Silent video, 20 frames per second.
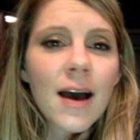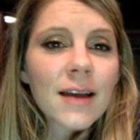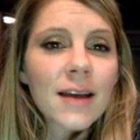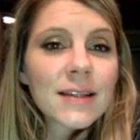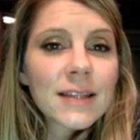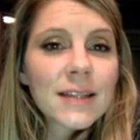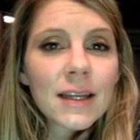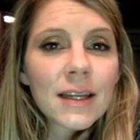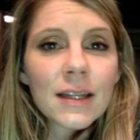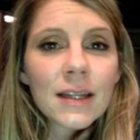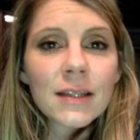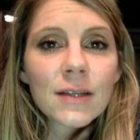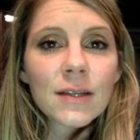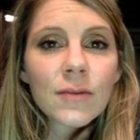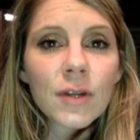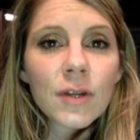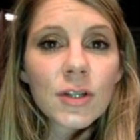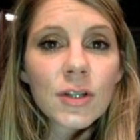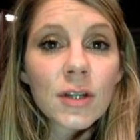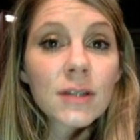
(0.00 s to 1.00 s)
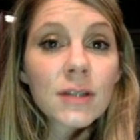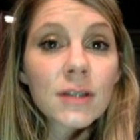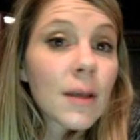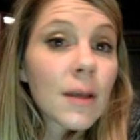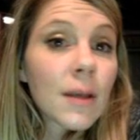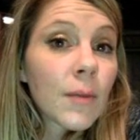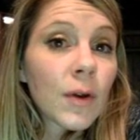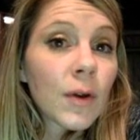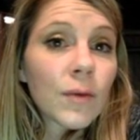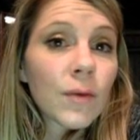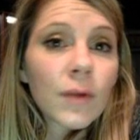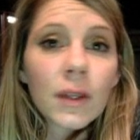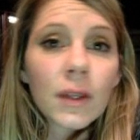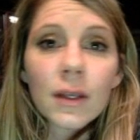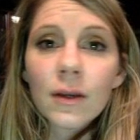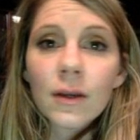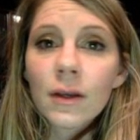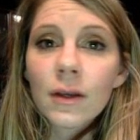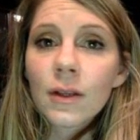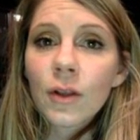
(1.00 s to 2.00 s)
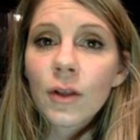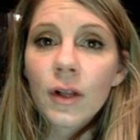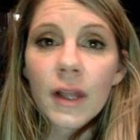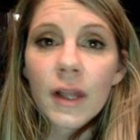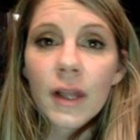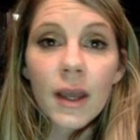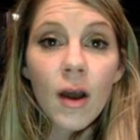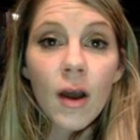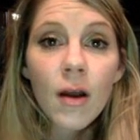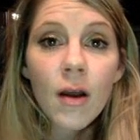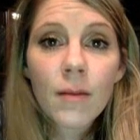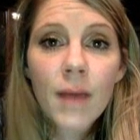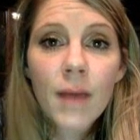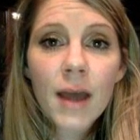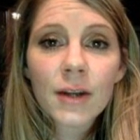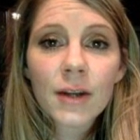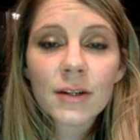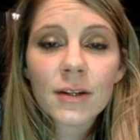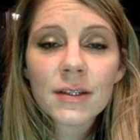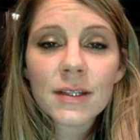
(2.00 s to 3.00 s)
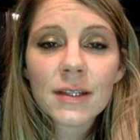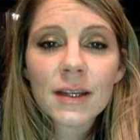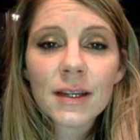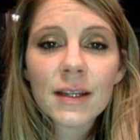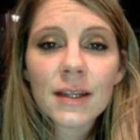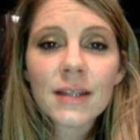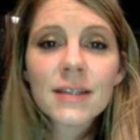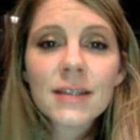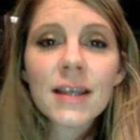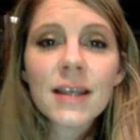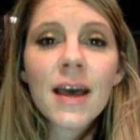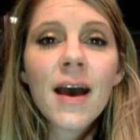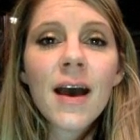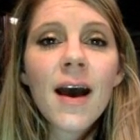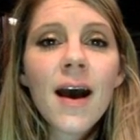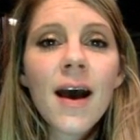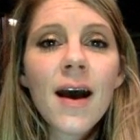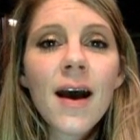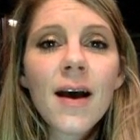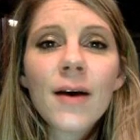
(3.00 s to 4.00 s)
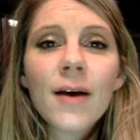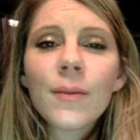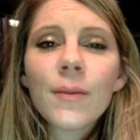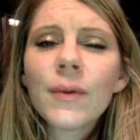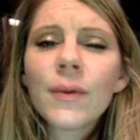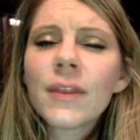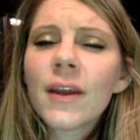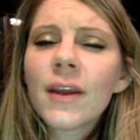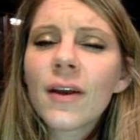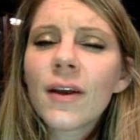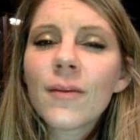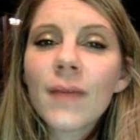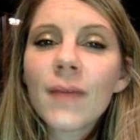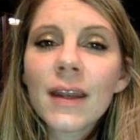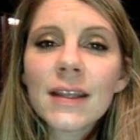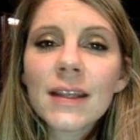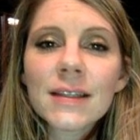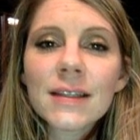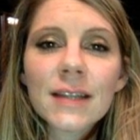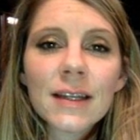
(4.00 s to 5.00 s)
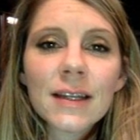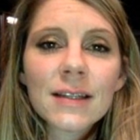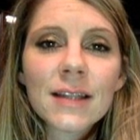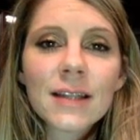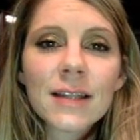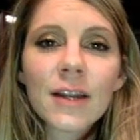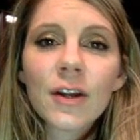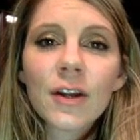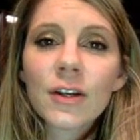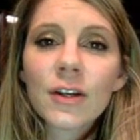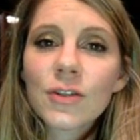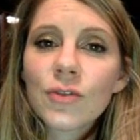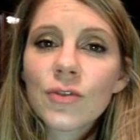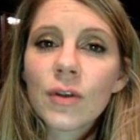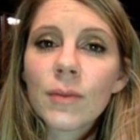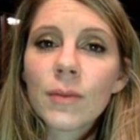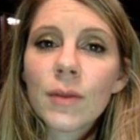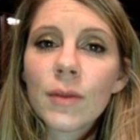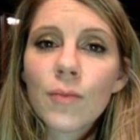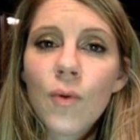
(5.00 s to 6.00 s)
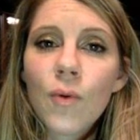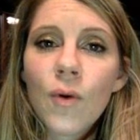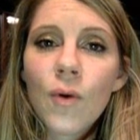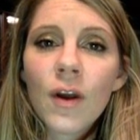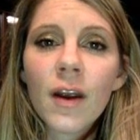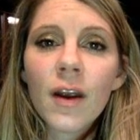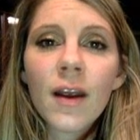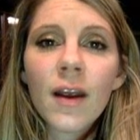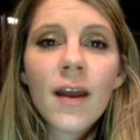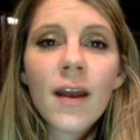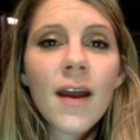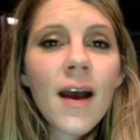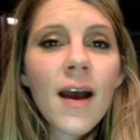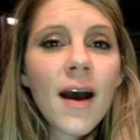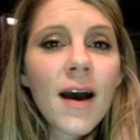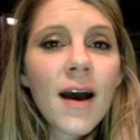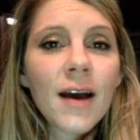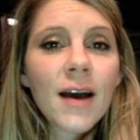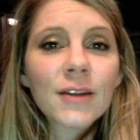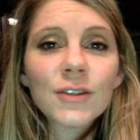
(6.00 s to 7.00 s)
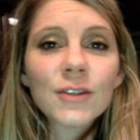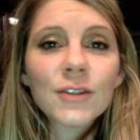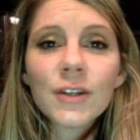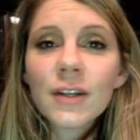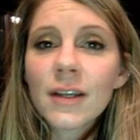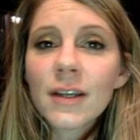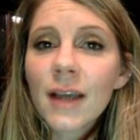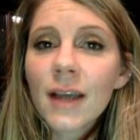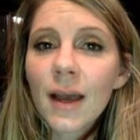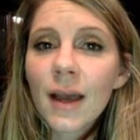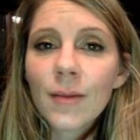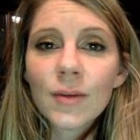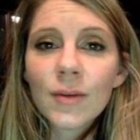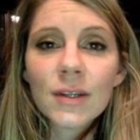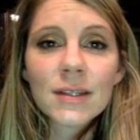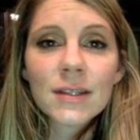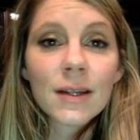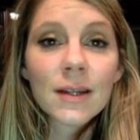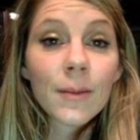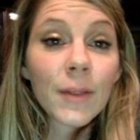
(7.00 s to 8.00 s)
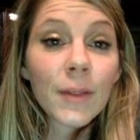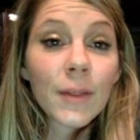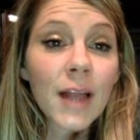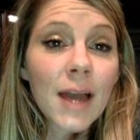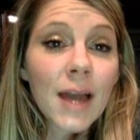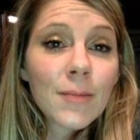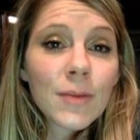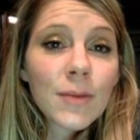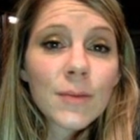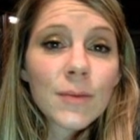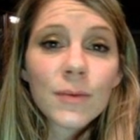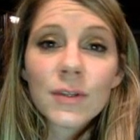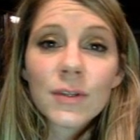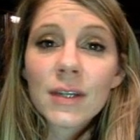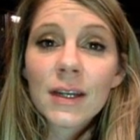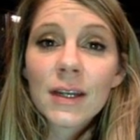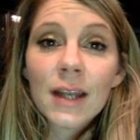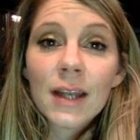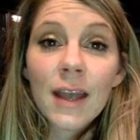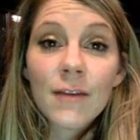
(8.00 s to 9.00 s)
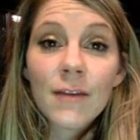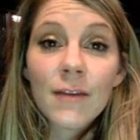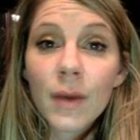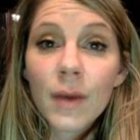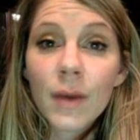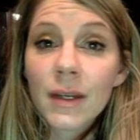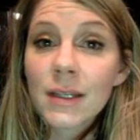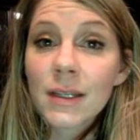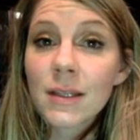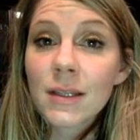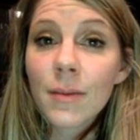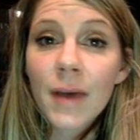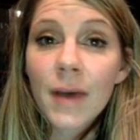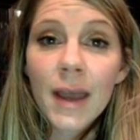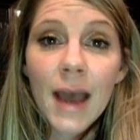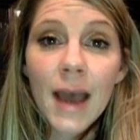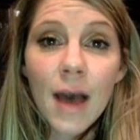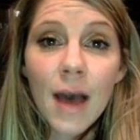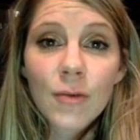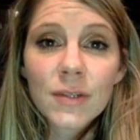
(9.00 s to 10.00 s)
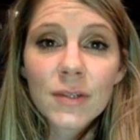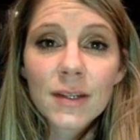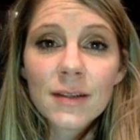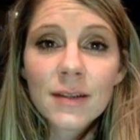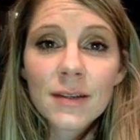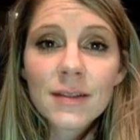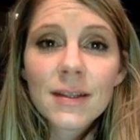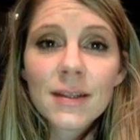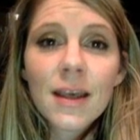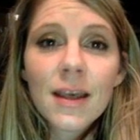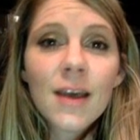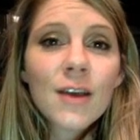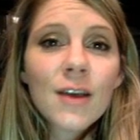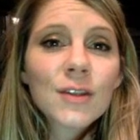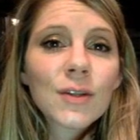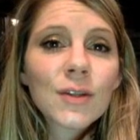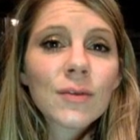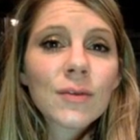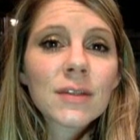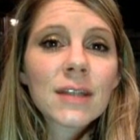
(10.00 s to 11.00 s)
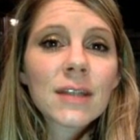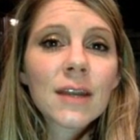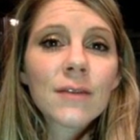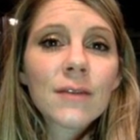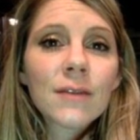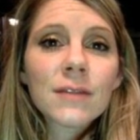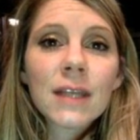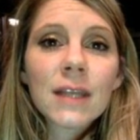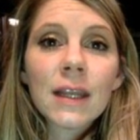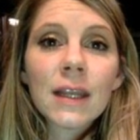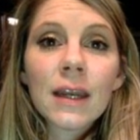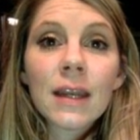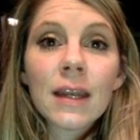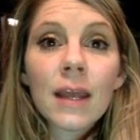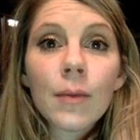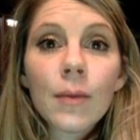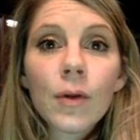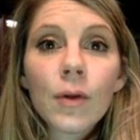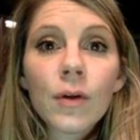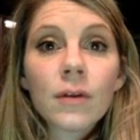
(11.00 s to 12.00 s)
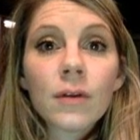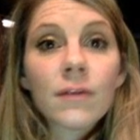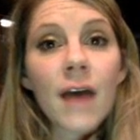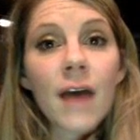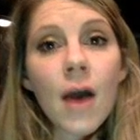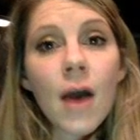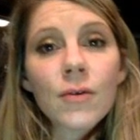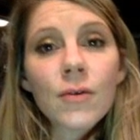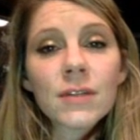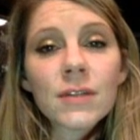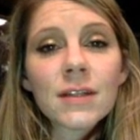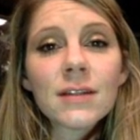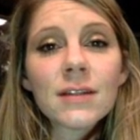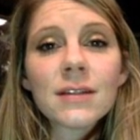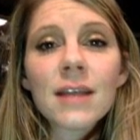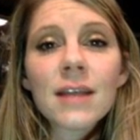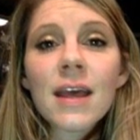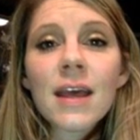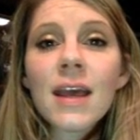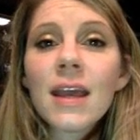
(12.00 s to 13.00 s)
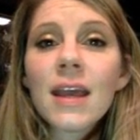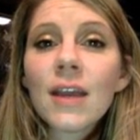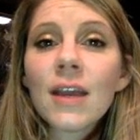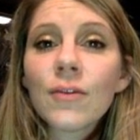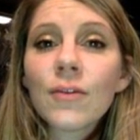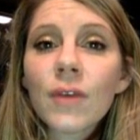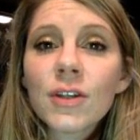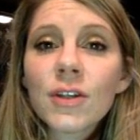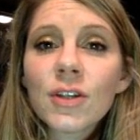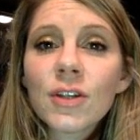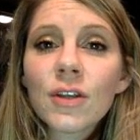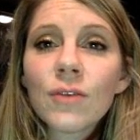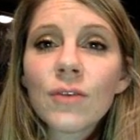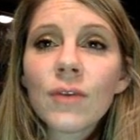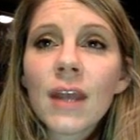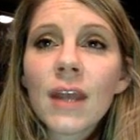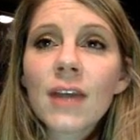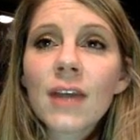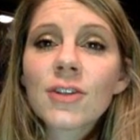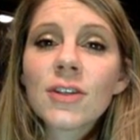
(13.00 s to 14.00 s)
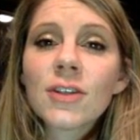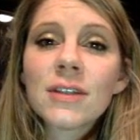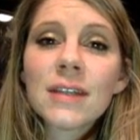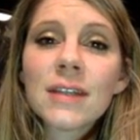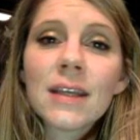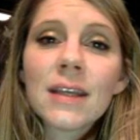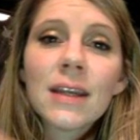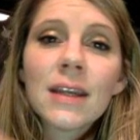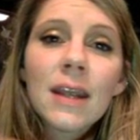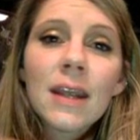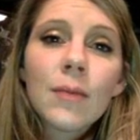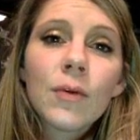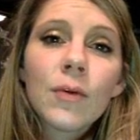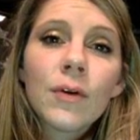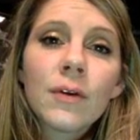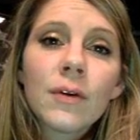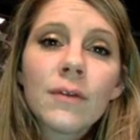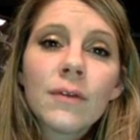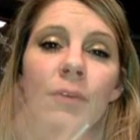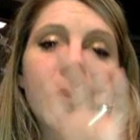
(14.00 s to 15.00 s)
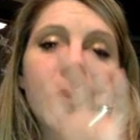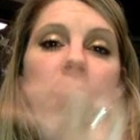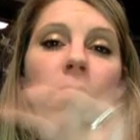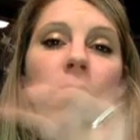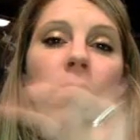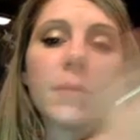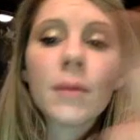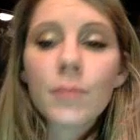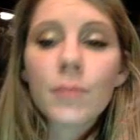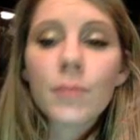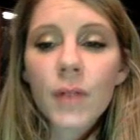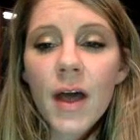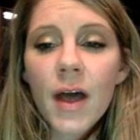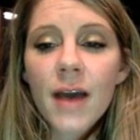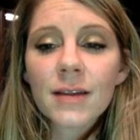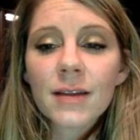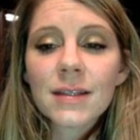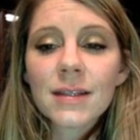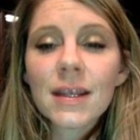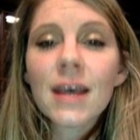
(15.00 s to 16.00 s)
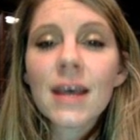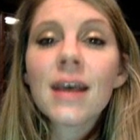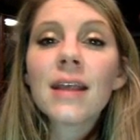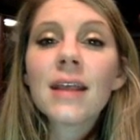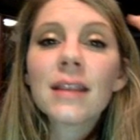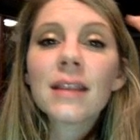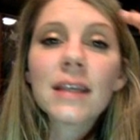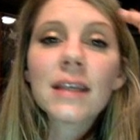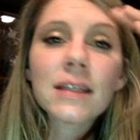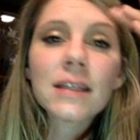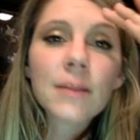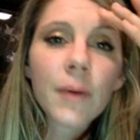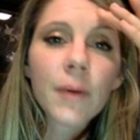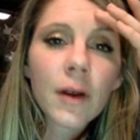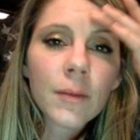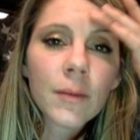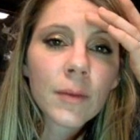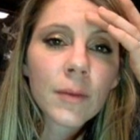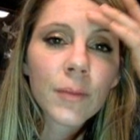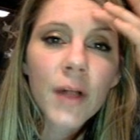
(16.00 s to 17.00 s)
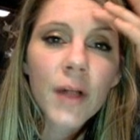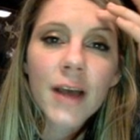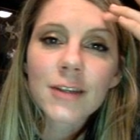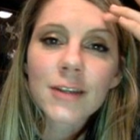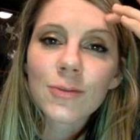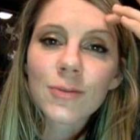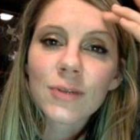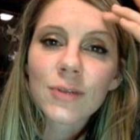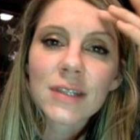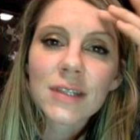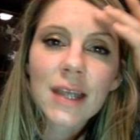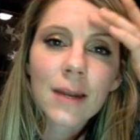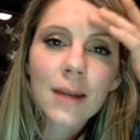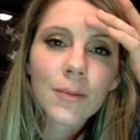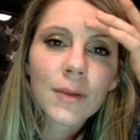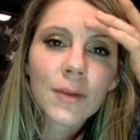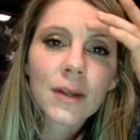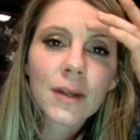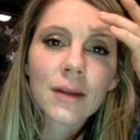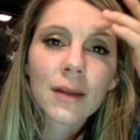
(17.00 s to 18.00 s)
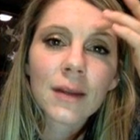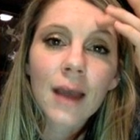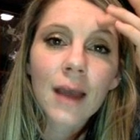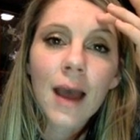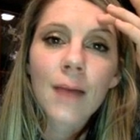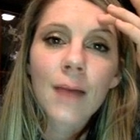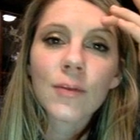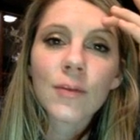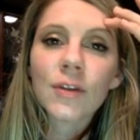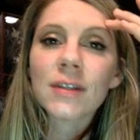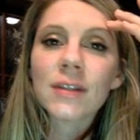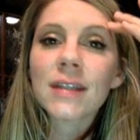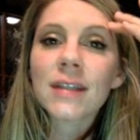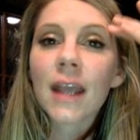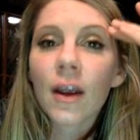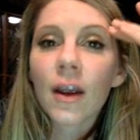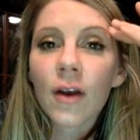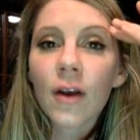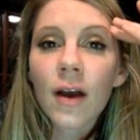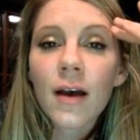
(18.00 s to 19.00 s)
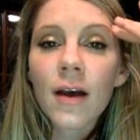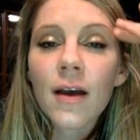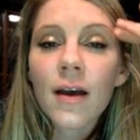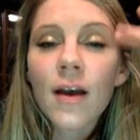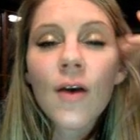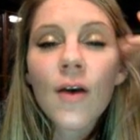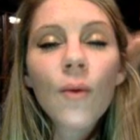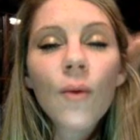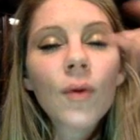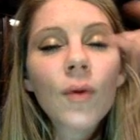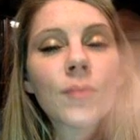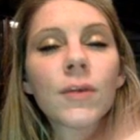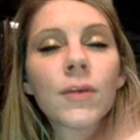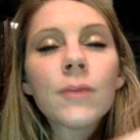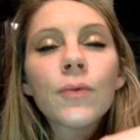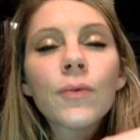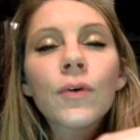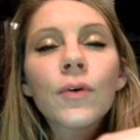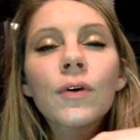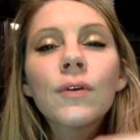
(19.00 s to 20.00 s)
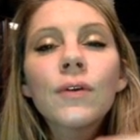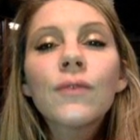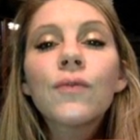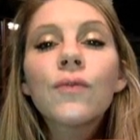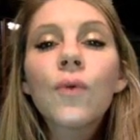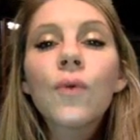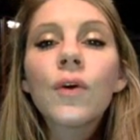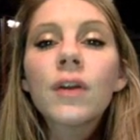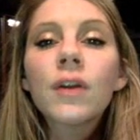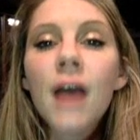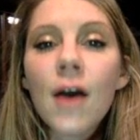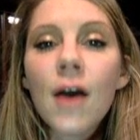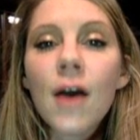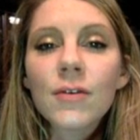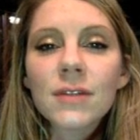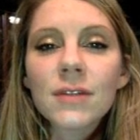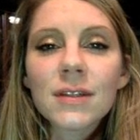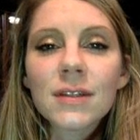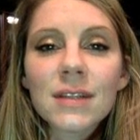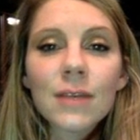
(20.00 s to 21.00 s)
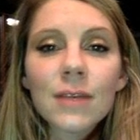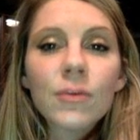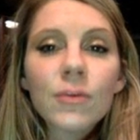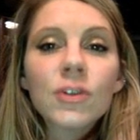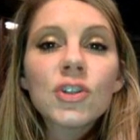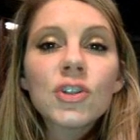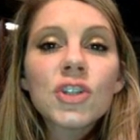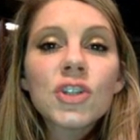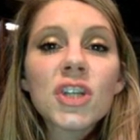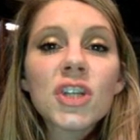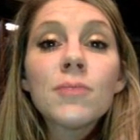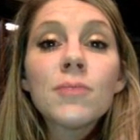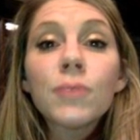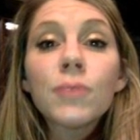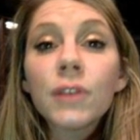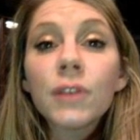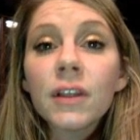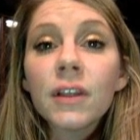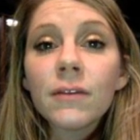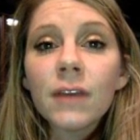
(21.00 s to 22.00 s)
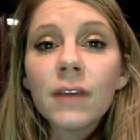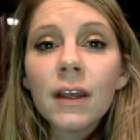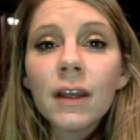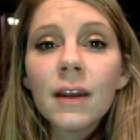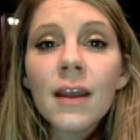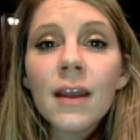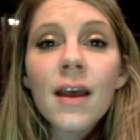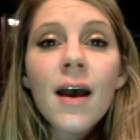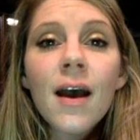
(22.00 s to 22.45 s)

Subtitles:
Cities in Russia, some are really good, look like our modern cities, but there are many cities that are extremely poor. During communism, a lot of people didn't have money to buy houses, so instead of seeing a neighborhood of houses, in Russia you would actually see a neighborhood of apartment blocks. These apartment blocks were set up in the communist era when people couldn't afford houses. They were cheap living.